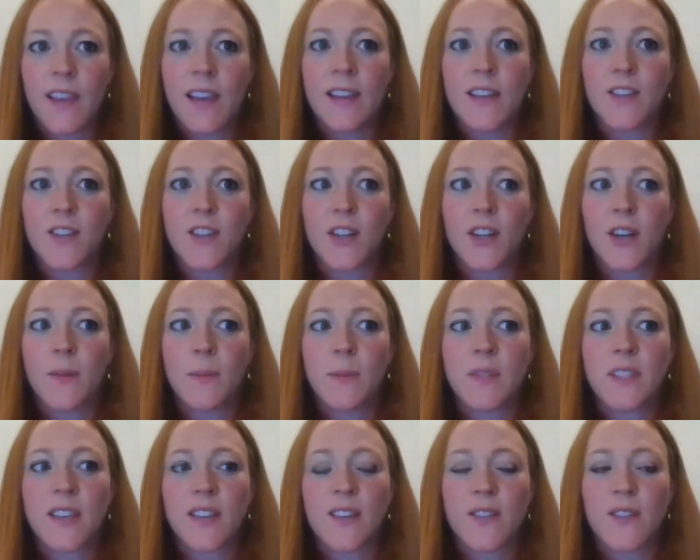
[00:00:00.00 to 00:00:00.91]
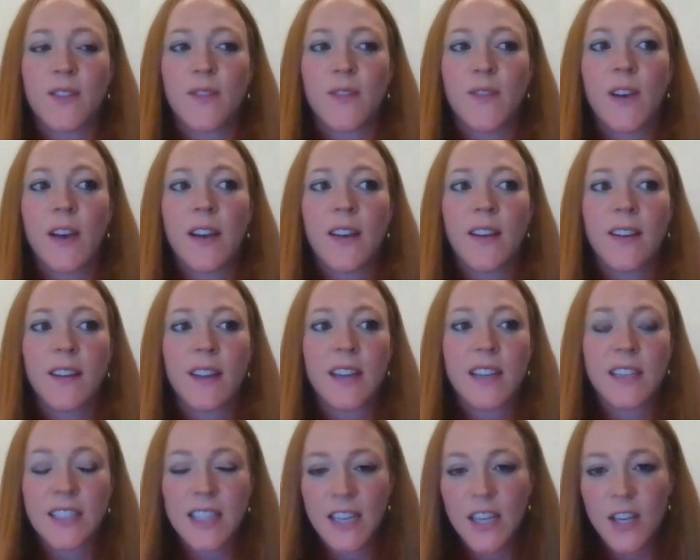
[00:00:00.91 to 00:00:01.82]
in terms of
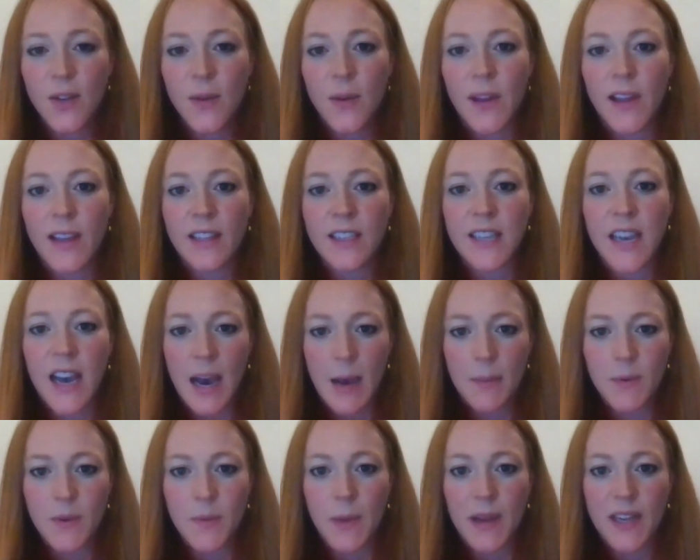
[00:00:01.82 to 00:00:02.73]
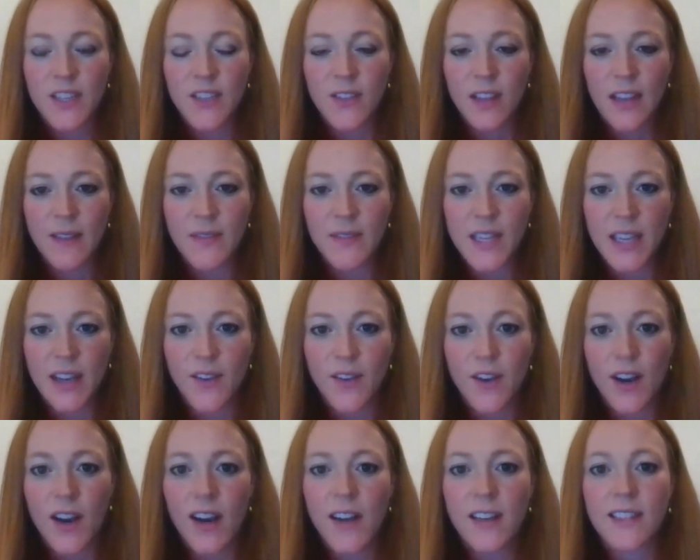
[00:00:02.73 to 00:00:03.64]
continuing to optimize your life
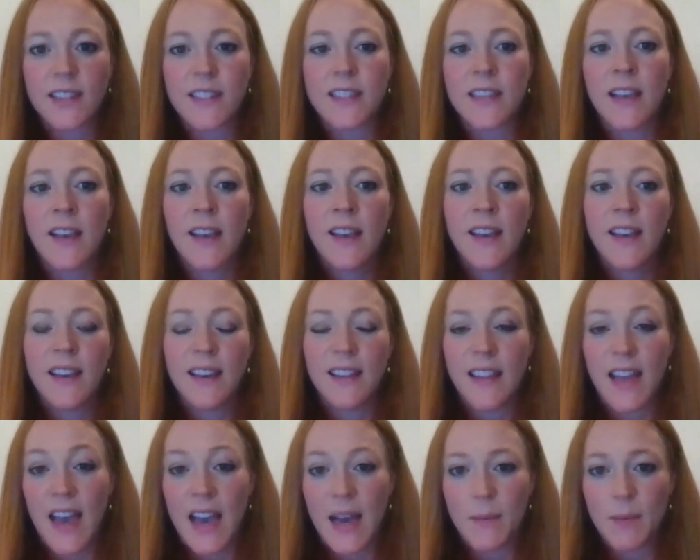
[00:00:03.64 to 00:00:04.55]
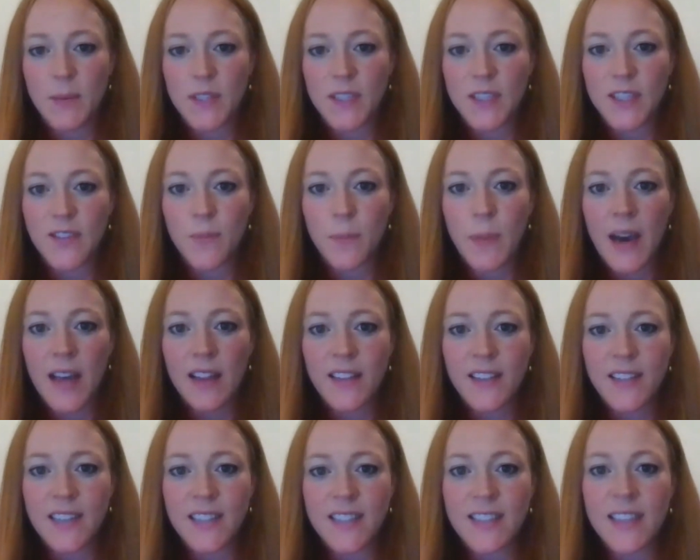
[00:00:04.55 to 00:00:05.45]
cycle costs in the absence of
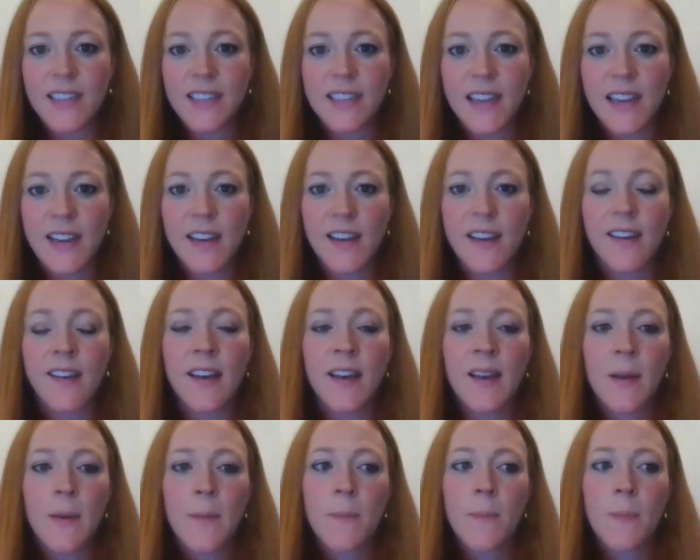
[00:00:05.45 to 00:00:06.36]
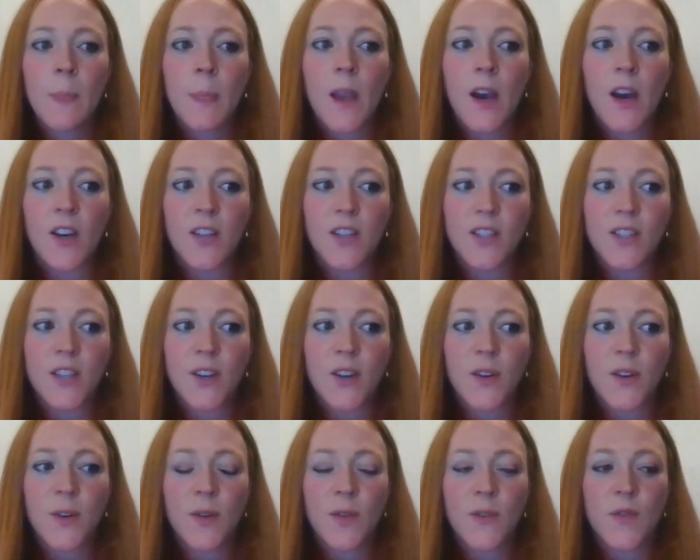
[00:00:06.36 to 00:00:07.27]
pilot testing data.
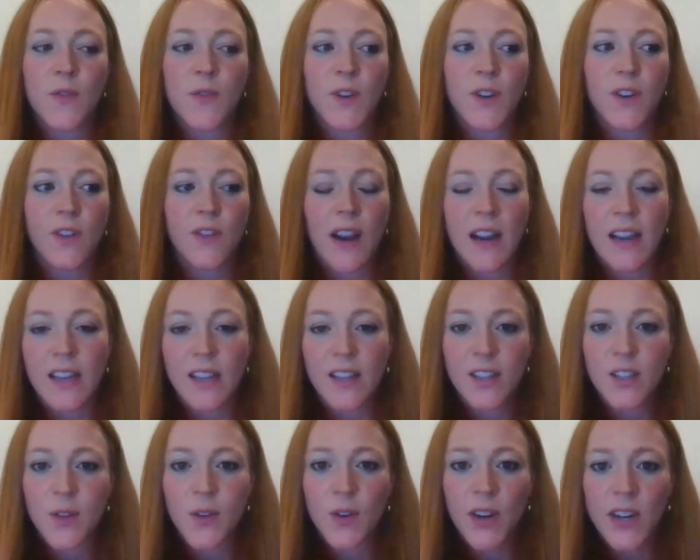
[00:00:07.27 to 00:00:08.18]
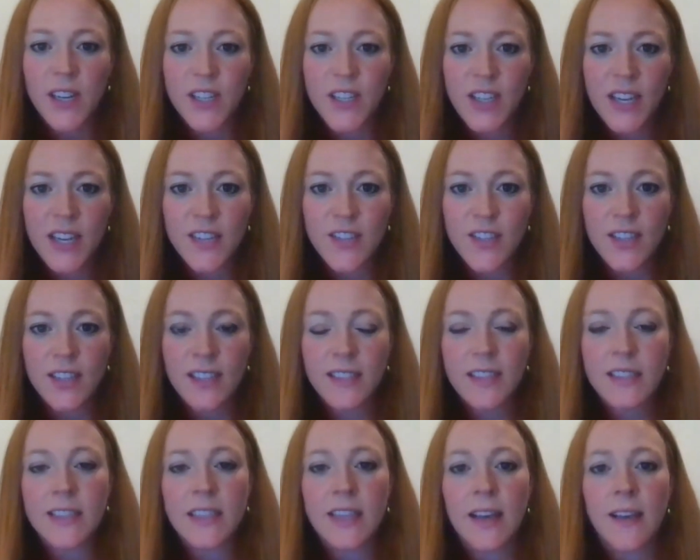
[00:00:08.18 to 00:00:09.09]
Also, for regulatory
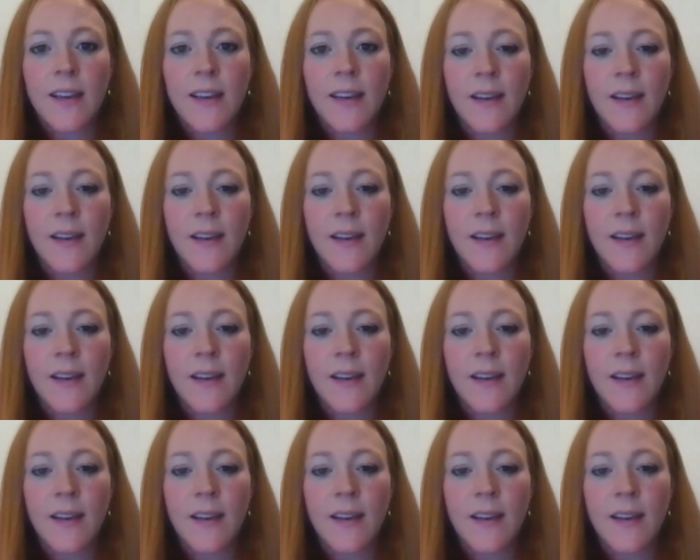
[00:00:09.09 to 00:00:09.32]
changes,